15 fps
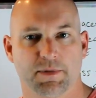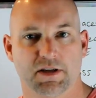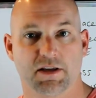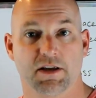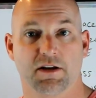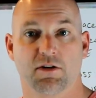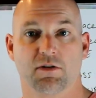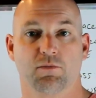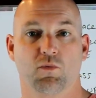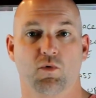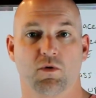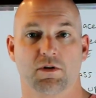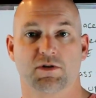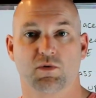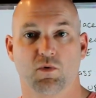to be geared
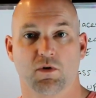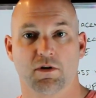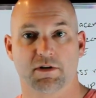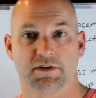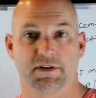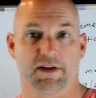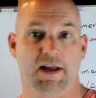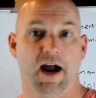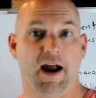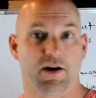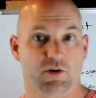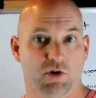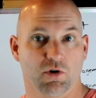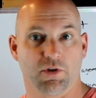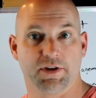more towards the guy
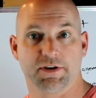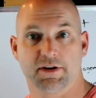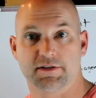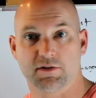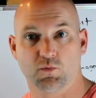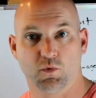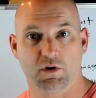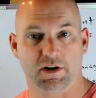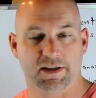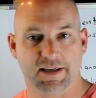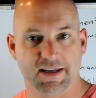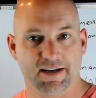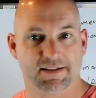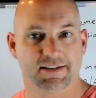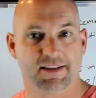or girl that doesn't want to
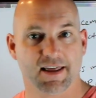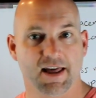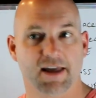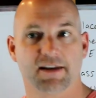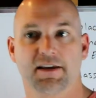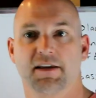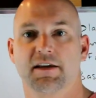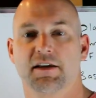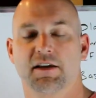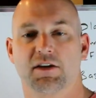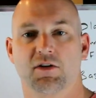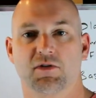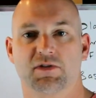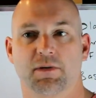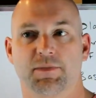get into that, you
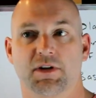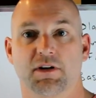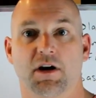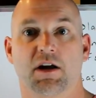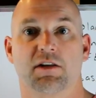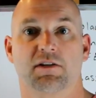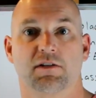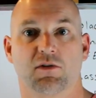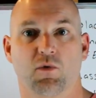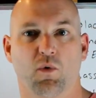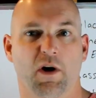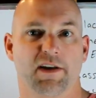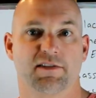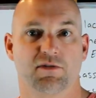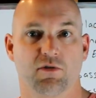know, something not
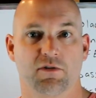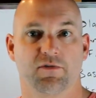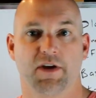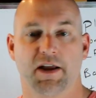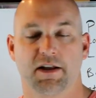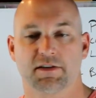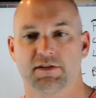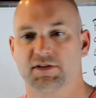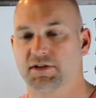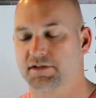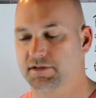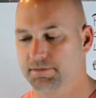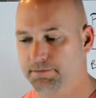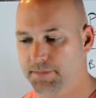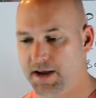quite so advanced,
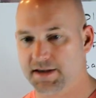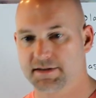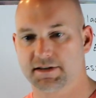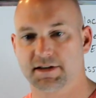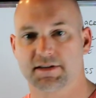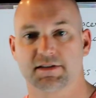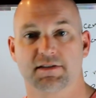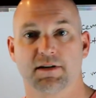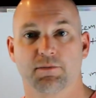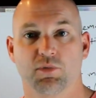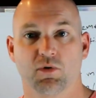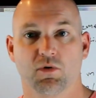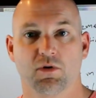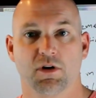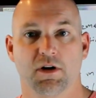just basic,
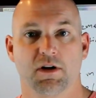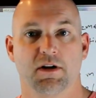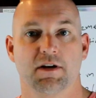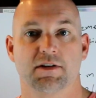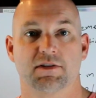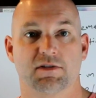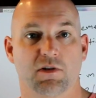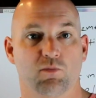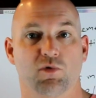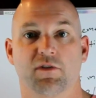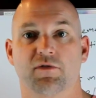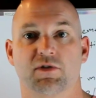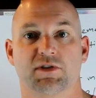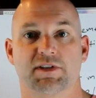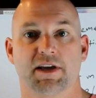simple
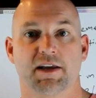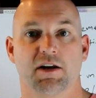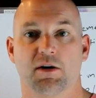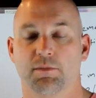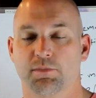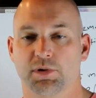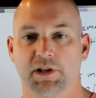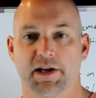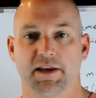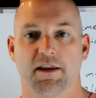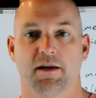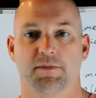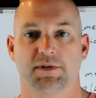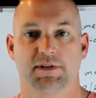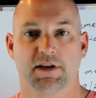subwoofer setup, plate
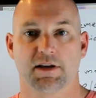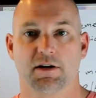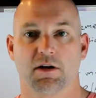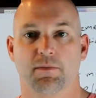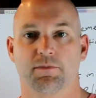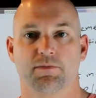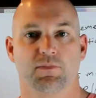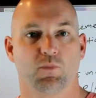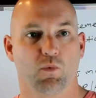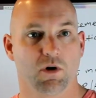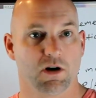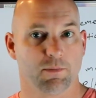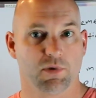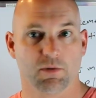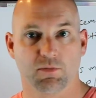amp setup,
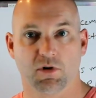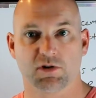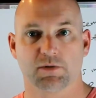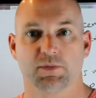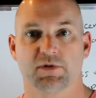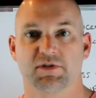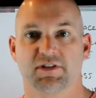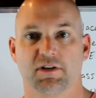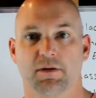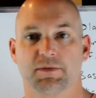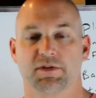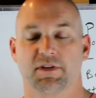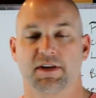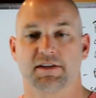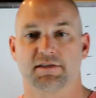where to put multiple subs,
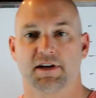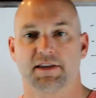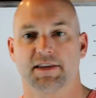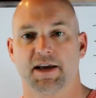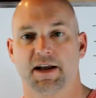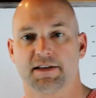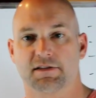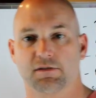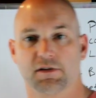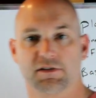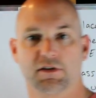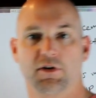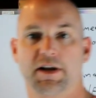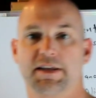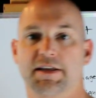and things like that. So let's
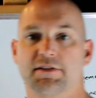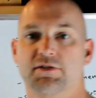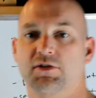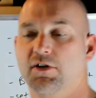go ahead and get